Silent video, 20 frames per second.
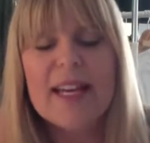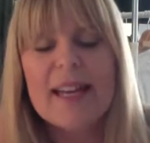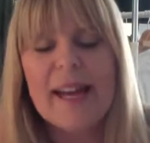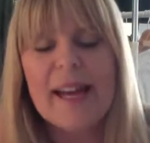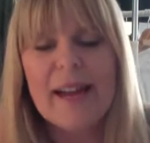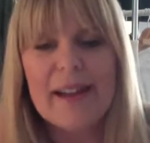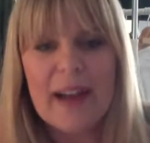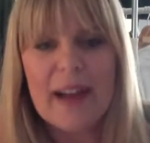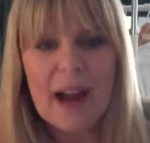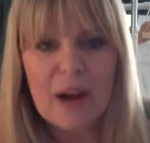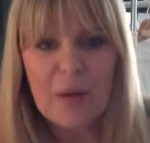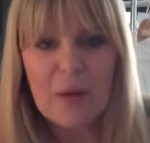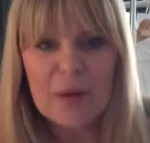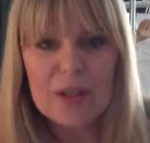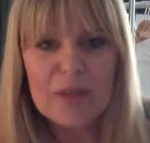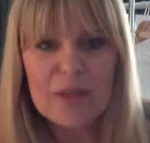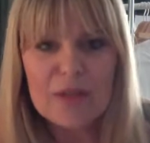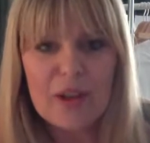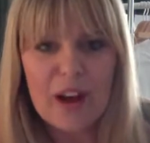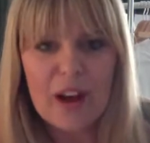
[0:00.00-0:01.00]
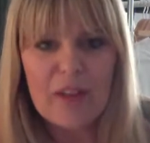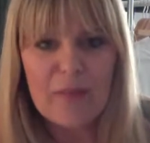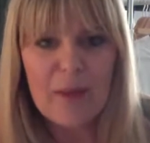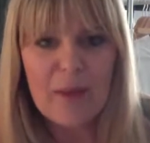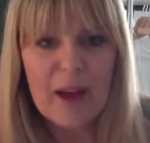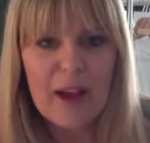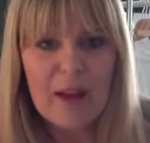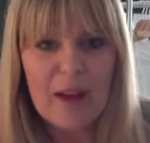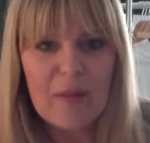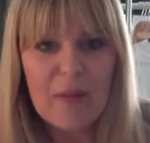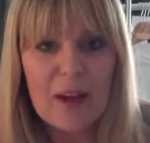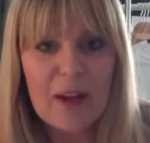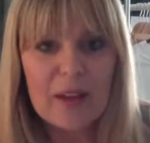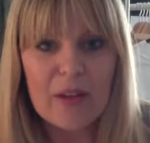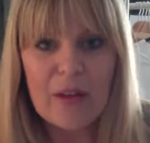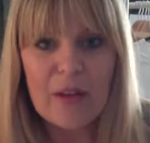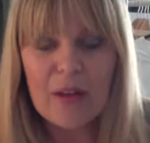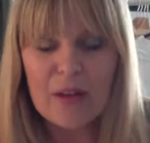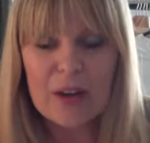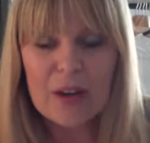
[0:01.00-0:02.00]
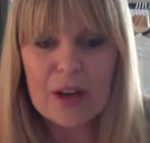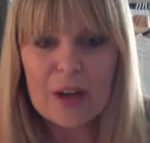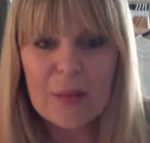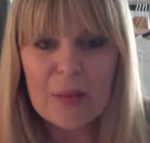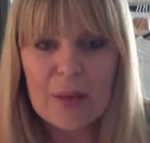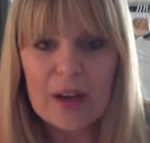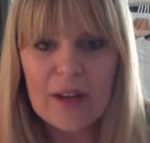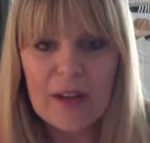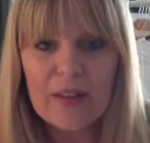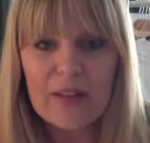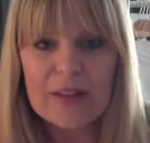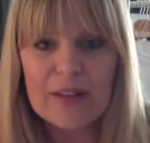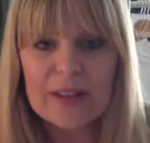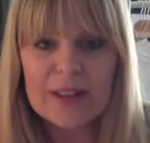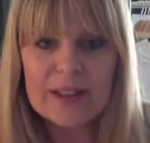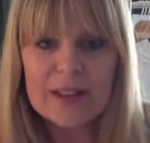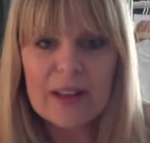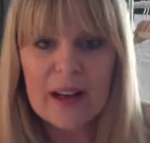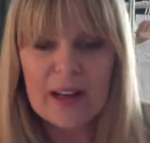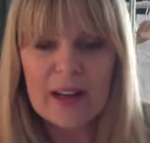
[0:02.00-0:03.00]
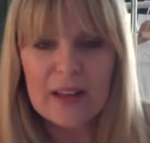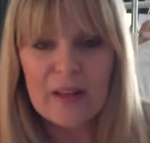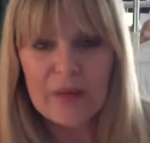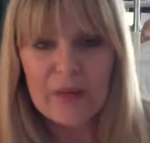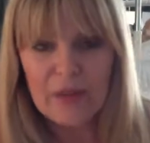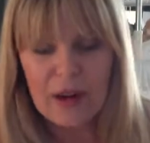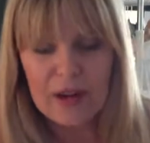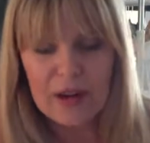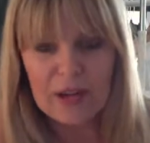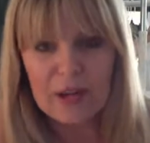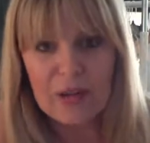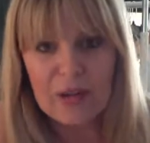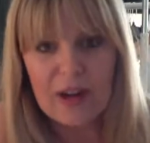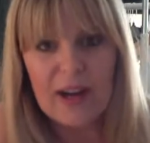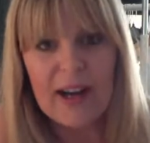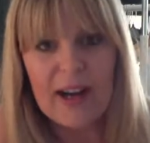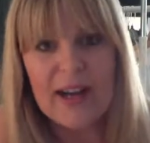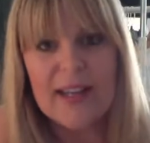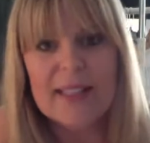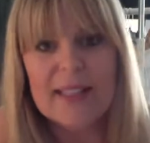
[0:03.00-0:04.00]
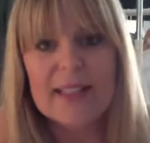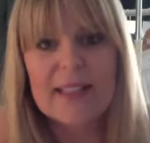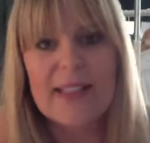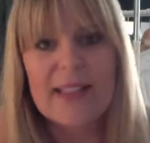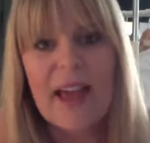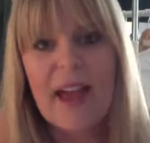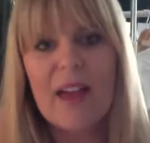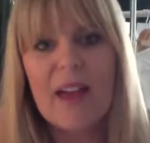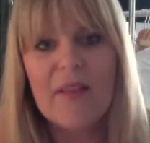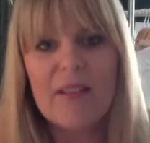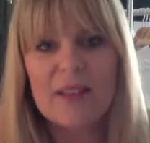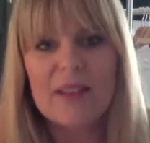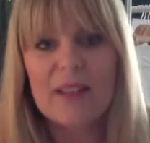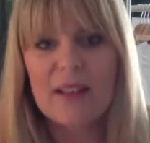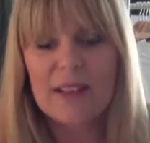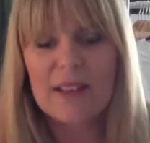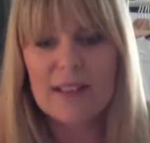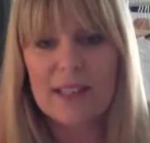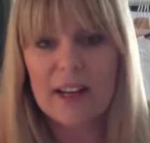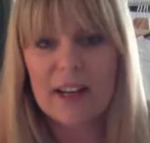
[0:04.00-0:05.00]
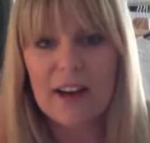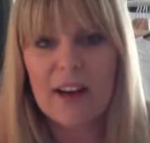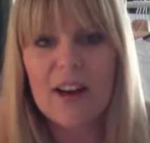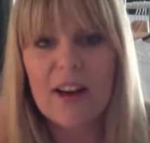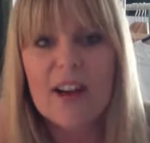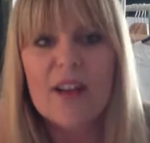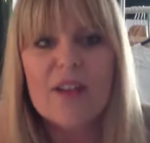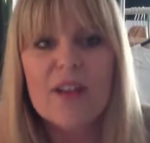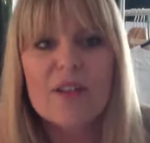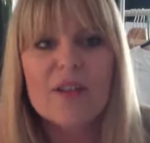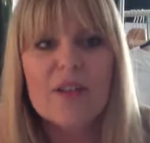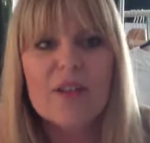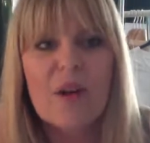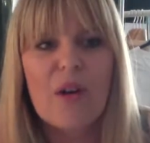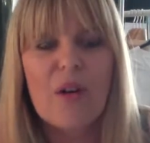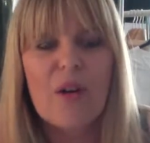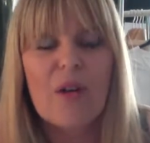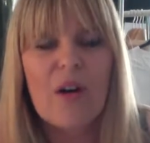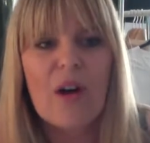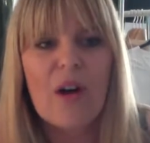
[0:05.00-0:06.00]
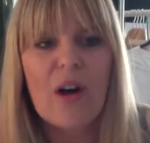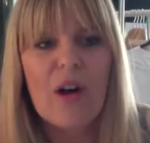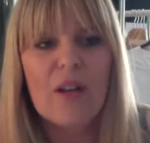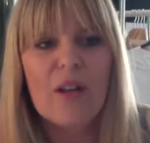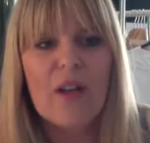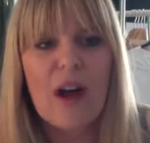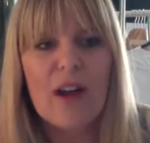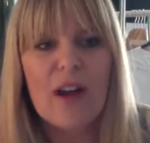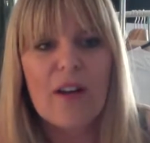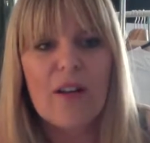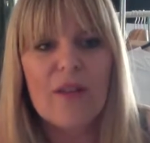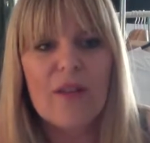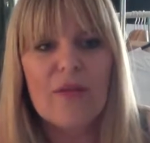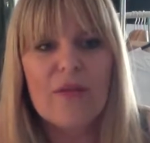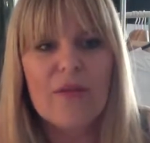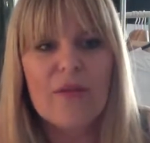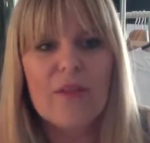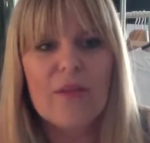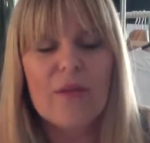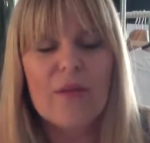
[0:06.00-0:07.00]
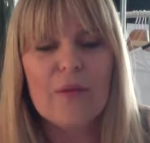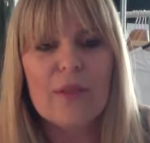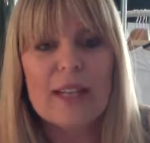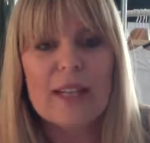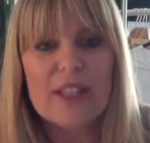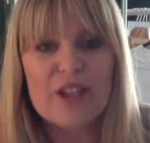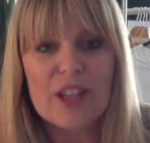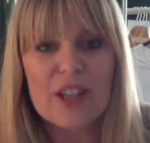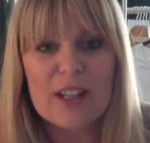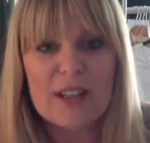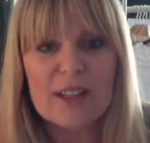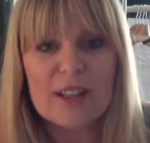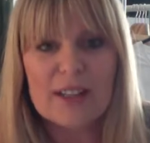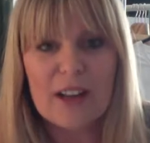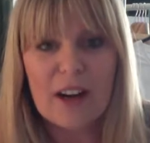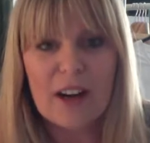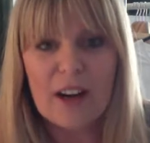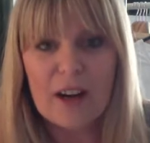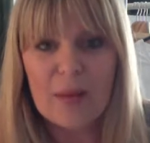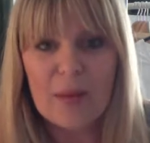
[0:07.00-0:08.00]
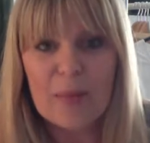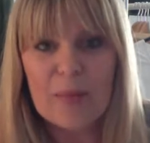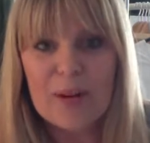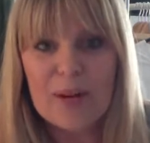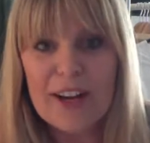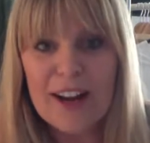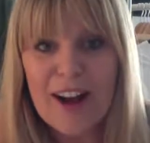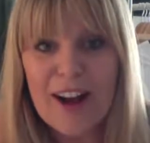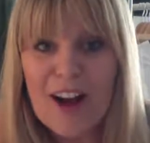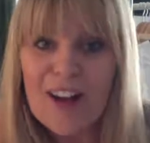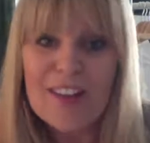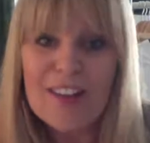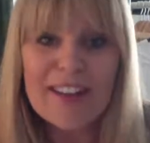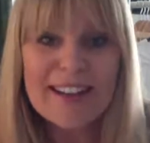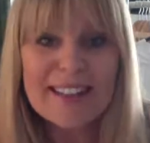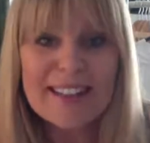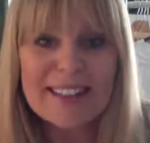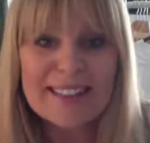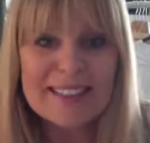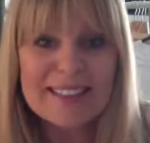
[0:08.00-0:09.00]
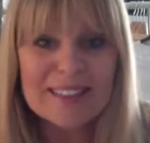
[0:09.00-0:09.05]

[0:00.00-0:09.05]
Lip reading: And now when you drive by my local Goodwill, there's a sign in the front door and it says, hey, visit us here. So a lot of regions are putting all their,